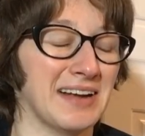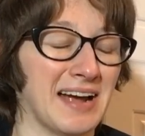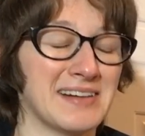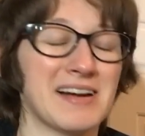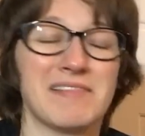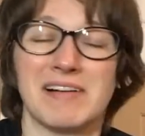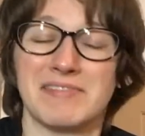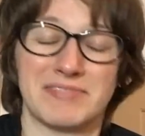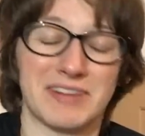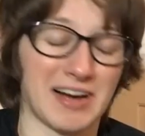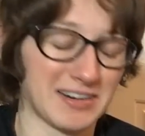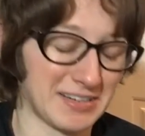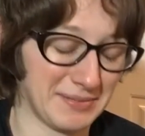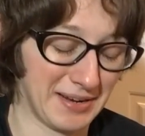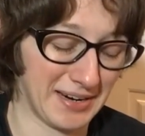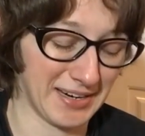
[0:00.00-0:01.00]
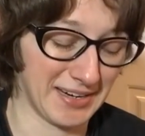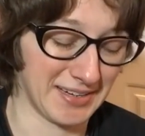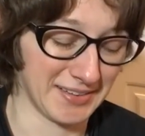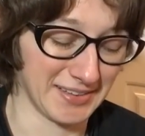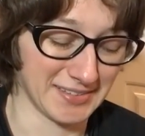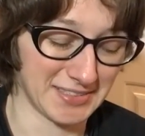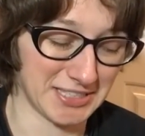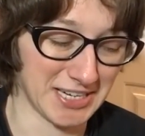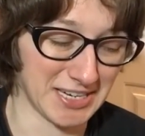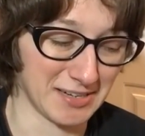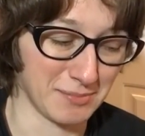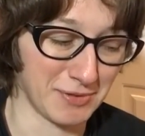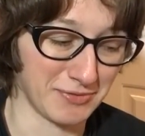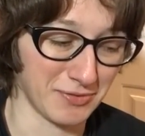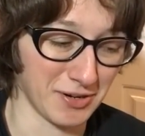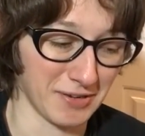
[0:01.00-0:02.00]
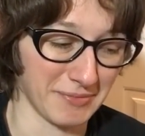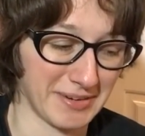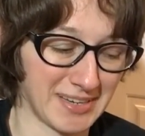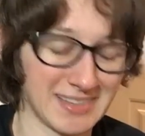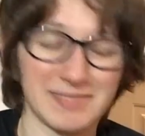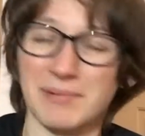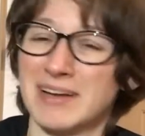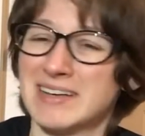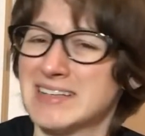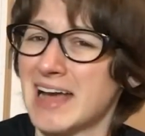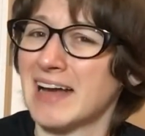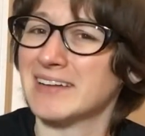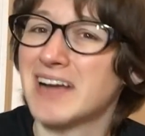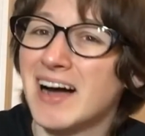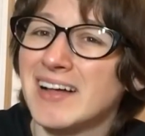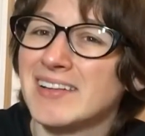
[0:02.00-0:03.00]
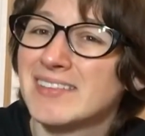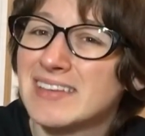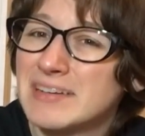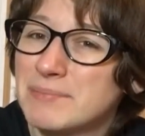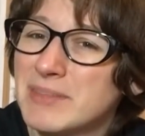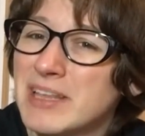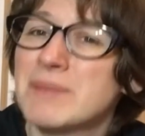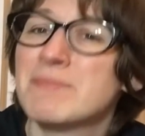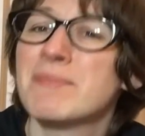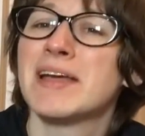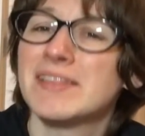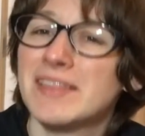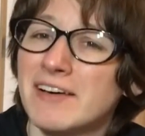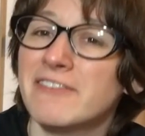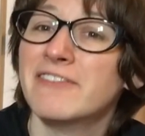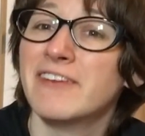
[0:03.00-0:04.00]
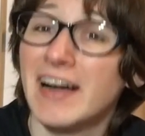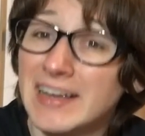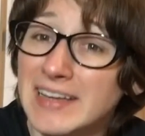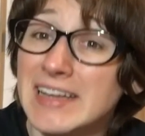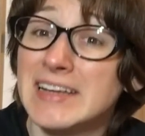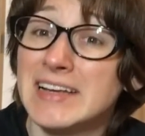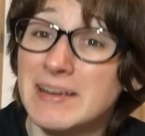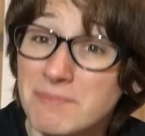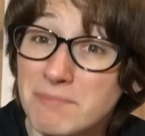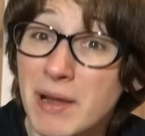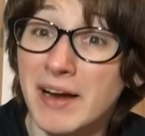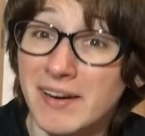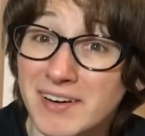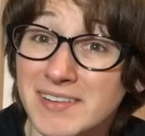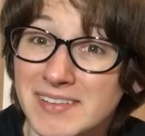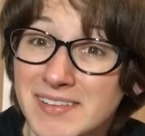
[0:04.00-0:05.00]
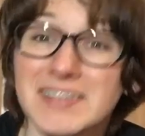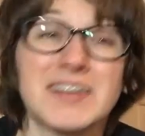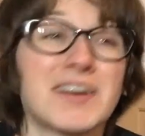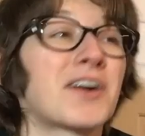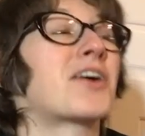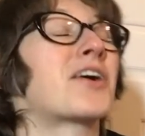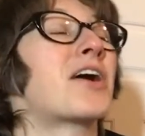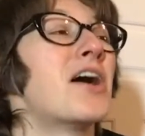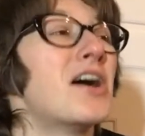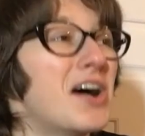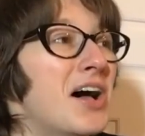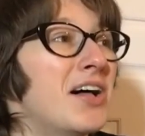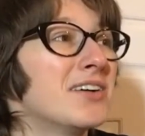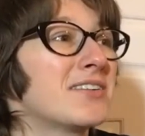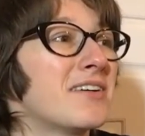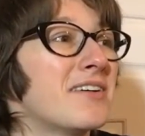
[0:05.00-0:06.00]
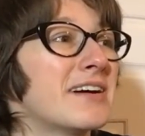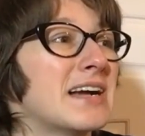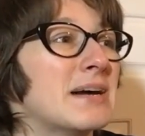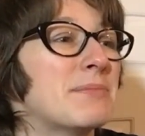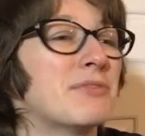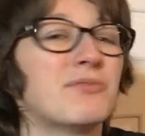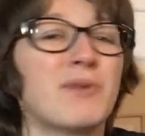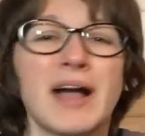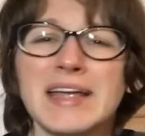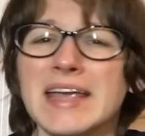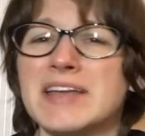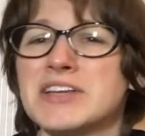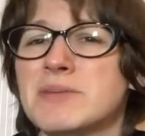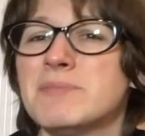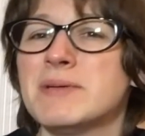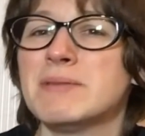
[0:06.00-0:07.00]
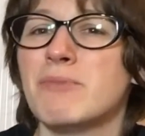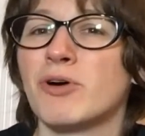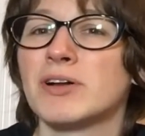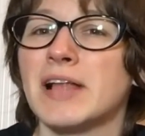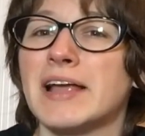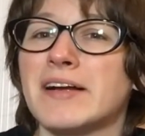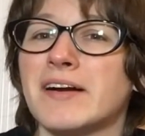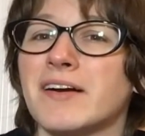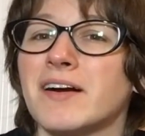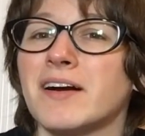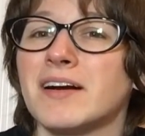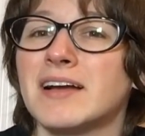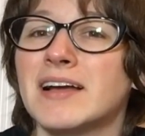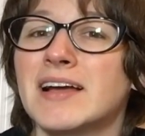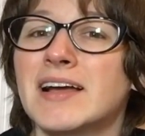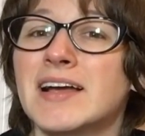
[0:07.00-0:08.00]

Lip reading: I know I've talked about it on this channel before, because my dad constantly made the fucking comparison to her all growing up of, why can't you be more like her?